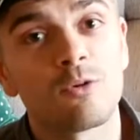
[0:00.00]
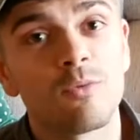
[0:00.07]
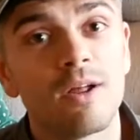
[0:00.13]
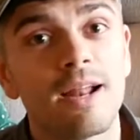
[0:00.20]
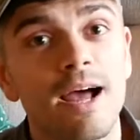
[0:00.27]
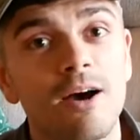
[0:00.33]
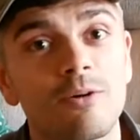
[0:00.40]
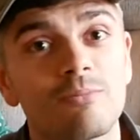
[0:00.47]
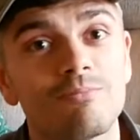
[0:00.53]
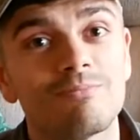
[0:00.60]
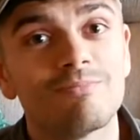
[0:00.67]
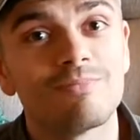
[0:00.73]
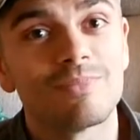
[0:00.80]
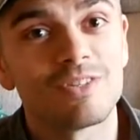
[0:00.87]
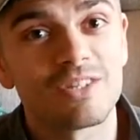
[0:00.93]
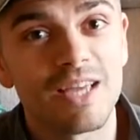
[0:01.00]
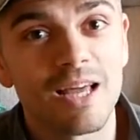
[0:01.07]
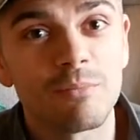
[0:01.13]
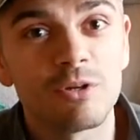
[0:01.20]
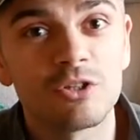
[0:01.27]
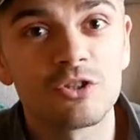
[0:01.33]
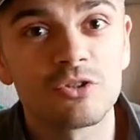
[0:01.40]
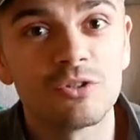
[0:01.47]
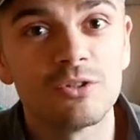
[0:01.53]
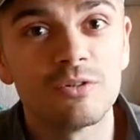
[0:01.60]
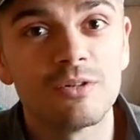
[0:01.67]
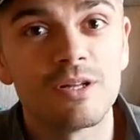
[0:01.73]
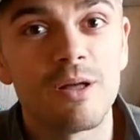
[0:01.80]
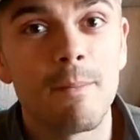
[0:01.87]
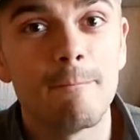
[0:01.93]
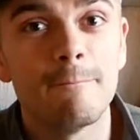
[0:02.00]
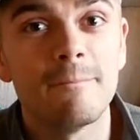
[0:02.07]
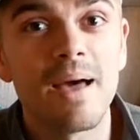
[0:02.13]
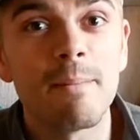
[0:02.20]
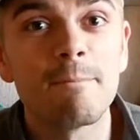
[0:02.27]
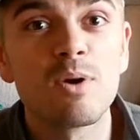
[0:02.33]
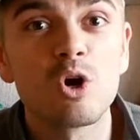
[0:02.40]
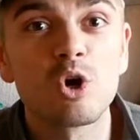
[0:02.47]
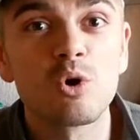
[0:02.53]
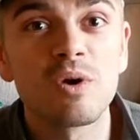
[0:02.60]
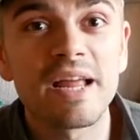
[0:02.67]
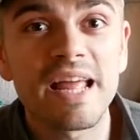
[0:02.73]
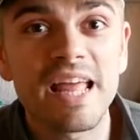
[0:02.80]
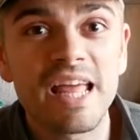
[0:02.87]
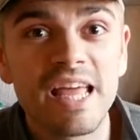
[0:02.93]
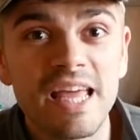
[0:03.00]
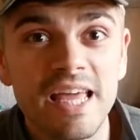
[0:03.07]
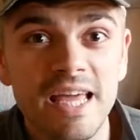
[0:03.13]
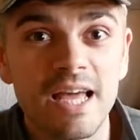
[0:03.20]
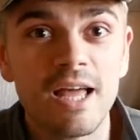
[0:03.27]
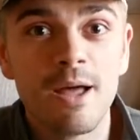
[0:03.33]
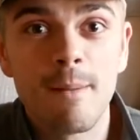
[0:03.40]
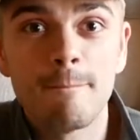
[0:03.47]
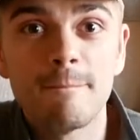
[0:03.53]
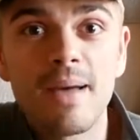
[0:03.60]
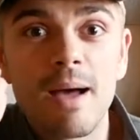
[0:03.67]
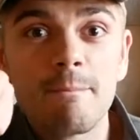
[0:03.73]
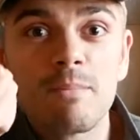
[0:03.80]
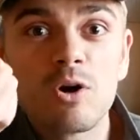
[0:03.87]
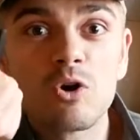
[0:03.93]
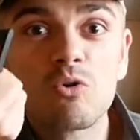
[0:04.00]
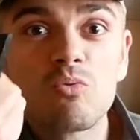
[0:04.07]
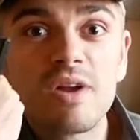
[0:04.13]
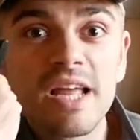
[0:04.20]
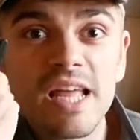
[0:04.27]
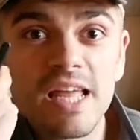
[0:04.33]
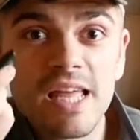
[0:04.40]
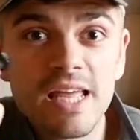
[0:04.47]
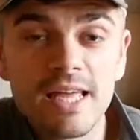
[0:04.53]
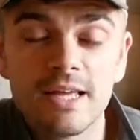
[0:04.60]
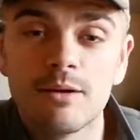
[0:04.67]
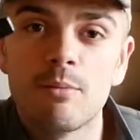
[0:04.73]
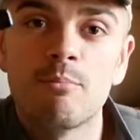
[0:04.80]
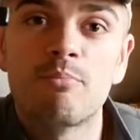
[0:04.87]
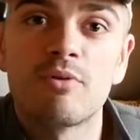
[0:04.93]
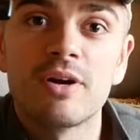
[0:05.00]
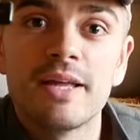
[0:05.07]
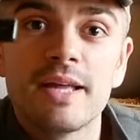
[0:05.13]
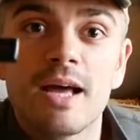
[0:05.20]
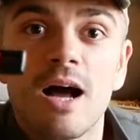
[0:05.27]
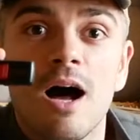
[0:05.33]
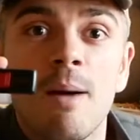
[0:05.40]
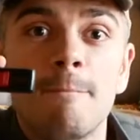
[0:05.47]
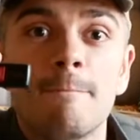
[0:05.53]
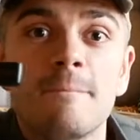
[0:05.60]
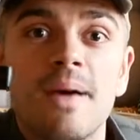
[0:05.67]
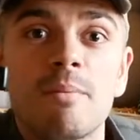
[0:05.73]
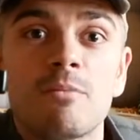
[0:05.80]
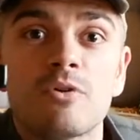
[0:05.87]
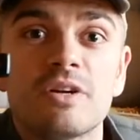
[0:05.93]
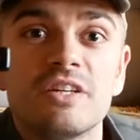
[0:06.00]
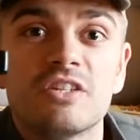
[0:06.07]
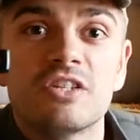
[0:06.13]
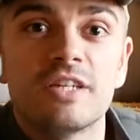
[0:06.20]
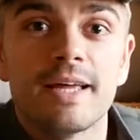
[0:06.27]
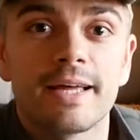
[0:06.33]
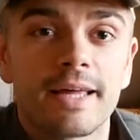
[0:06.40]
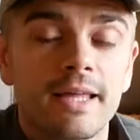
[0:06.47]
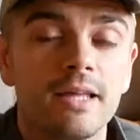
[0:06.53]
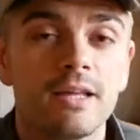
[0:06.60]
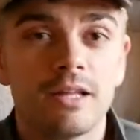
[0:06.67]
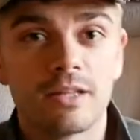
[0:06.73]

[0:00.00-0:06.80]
run out, sad but true, memory. Memory. Bring a memory stick.